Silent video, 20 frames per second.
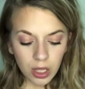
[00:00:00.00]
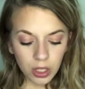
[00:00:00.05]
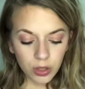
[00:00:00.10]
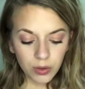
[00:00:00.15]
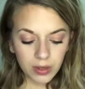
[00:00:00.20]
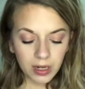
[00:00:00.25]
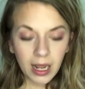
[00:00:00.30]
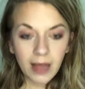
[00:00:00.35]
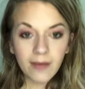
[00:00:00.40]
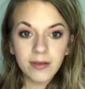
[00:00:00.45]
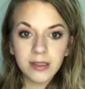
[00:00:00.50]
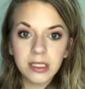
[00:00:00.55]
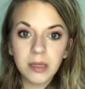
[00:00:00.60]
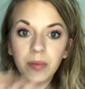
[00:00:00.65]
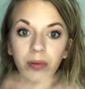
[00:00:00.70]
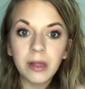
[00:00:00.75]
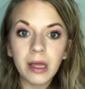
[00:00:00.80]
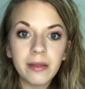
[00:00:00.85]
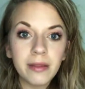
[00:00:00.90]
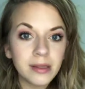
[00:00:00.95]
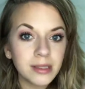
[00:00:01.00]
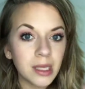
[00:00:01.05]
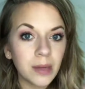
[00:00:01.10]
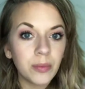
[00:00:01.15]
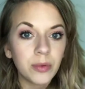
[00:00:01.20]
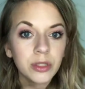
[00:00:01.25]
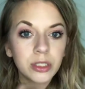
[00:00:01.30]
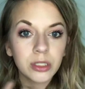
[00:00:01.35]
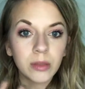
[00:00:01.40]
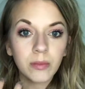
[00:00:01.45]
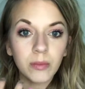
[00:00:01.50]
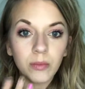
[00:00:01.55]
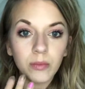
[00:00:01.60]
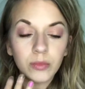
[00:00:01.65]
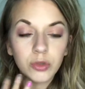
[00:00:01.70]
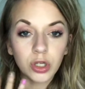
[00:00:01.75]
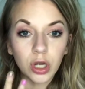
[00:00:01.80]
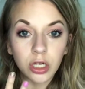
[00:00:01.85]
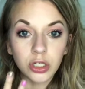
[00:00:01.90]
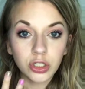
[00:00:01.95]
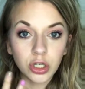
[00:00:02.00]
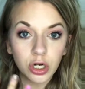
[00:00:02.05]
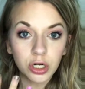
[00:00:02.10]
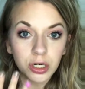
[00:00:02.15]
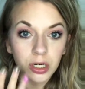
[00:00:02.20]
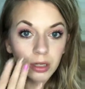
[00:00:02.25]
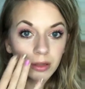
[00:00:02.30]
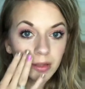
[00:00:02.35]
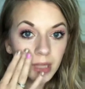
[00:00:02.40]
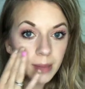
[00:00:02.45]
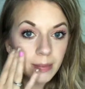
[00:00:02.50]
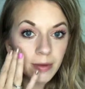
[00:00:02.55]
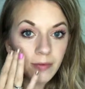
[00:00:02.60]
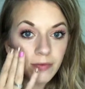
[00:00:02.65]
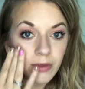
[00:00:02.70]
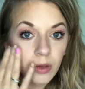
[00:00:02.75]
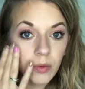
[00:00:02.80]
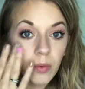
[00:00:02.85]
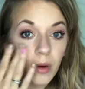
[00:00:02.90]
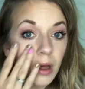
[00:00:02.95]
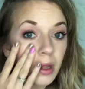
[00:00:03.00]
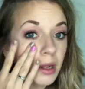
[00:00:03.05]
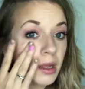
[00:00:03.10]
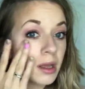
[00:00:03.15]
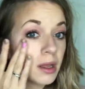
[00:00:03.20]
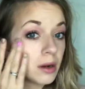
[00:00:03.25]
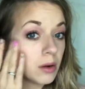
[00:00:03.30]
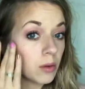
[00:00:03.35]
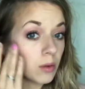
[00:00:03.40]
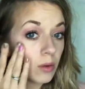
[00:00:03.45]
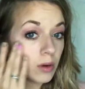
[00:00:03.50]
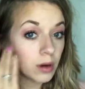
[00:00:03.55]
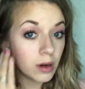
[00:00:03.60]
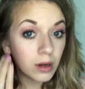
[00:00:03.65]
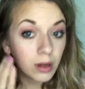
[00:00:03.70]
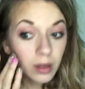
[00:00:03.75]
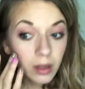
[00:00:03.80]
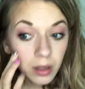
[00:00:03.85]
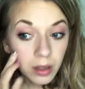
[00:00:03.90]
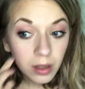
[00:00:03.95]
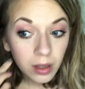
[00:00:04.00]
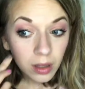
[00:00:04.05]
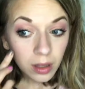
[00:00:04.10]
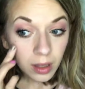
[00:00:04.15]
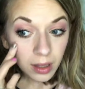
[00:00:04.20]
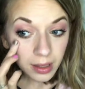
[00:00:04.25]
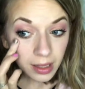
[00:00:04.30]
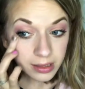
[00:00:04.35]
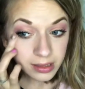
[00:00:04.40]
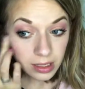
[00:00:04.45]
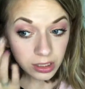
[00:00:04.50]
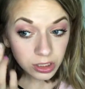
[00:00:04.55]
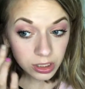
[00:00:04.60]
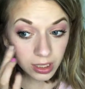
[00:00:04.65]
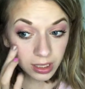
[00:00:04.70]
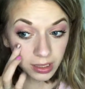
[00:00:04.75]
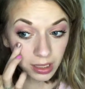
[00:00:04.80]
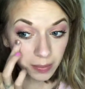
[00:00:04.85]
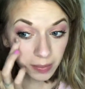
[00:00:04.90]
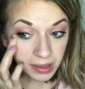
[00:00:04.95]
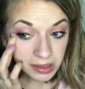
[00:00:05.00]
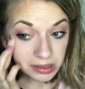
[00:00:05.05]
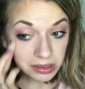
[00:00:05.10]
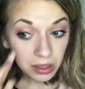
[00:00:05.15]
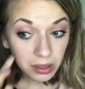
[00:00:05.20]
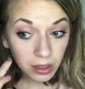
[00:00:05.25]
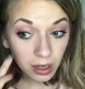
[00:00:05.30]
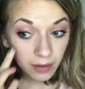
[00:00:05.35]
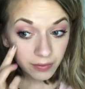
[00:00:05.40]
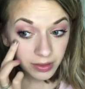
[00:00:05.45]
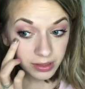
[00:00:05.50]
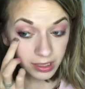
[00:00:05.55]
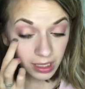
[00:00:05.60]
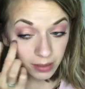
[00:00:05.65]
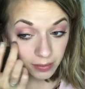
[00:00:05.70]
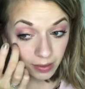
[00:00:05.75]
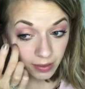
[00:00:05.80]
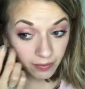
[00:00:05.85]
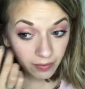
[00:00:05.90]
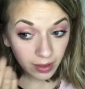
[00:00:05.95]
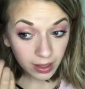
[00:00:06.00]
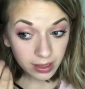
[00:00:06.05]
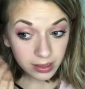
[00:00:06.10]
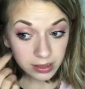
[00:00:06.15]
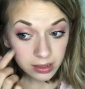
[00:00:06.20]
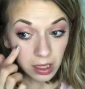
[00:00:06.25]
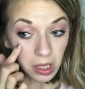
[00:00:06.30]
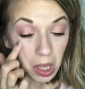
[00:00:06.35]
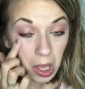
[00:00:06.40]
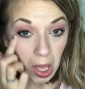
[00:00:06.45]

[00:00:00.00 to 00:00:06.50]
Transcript: You could obviously play this up with a darker lip if you wanted, or I guess I should get that mascara off the side of my face.